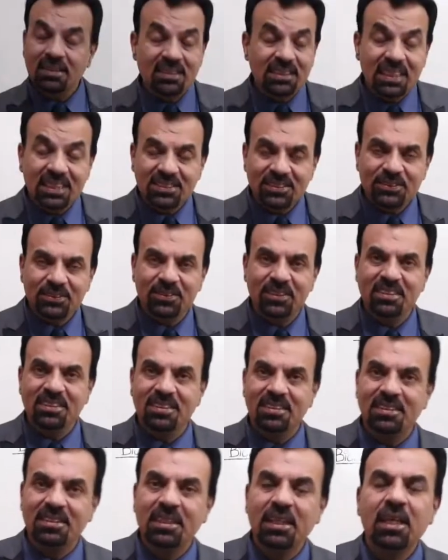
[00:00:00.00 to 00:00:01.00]
Dear
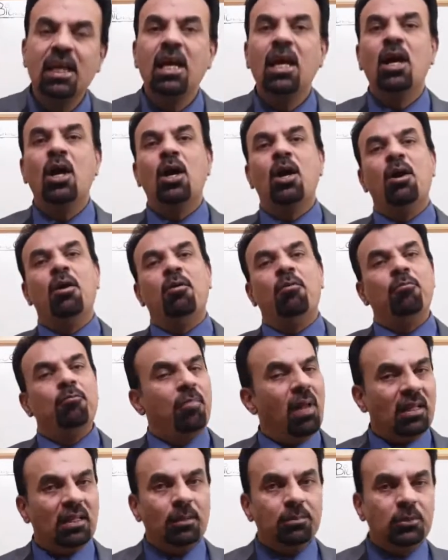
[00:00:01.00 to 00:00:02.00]
students,
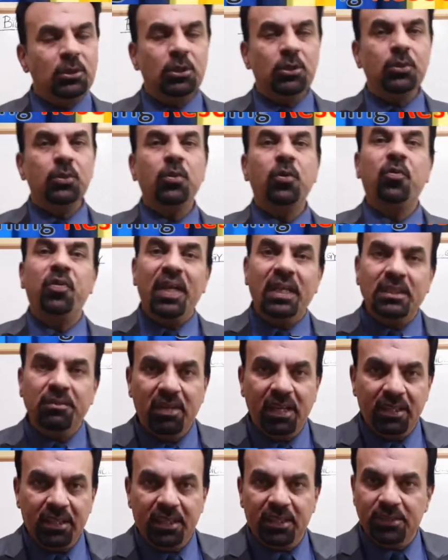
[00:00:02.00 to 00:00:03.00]
welcome to Creative
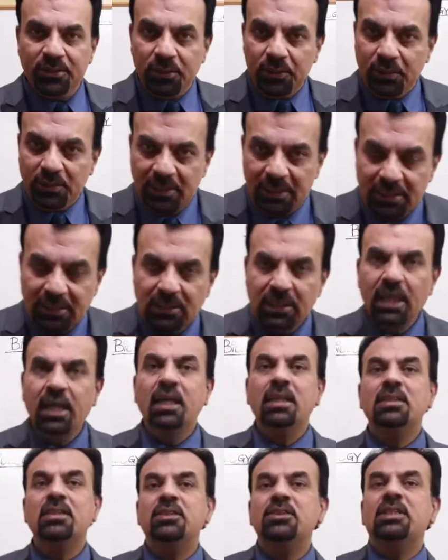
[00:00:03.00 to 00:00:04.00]
Learning Resources.
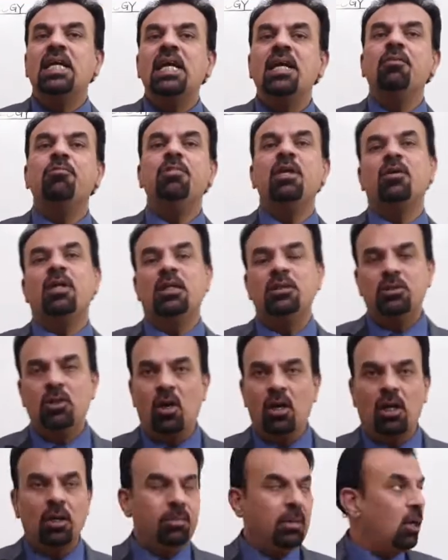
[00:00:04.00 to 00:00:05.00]
Today we're going to
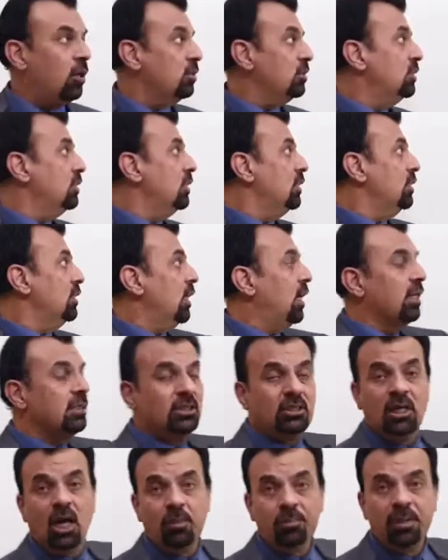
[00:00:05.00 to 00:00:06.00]
talk about the
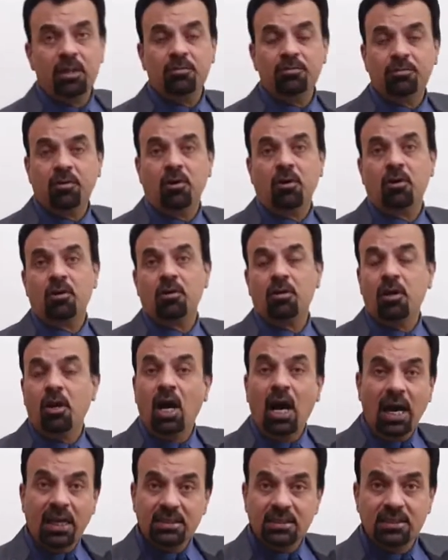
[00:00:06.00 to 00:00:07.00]
topic for
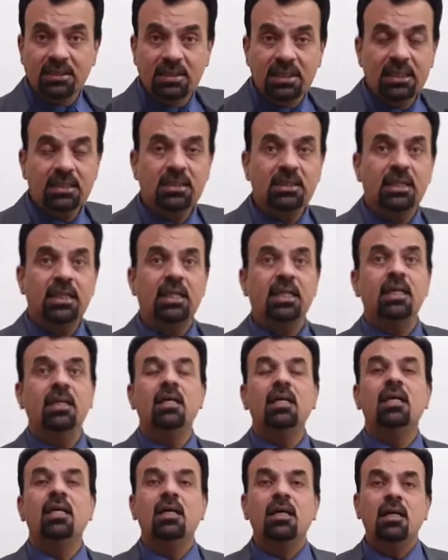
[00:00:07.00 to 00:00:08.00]
IGCSE
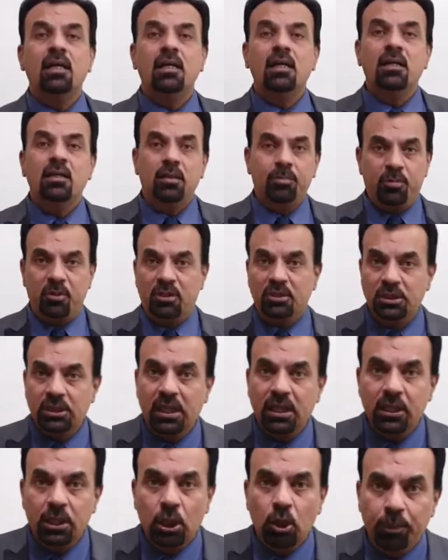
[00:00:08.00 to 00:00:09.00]

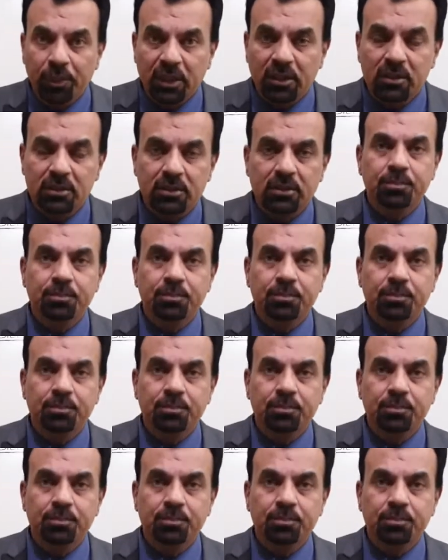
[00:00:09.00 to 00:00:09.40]
Reproduction in Humans.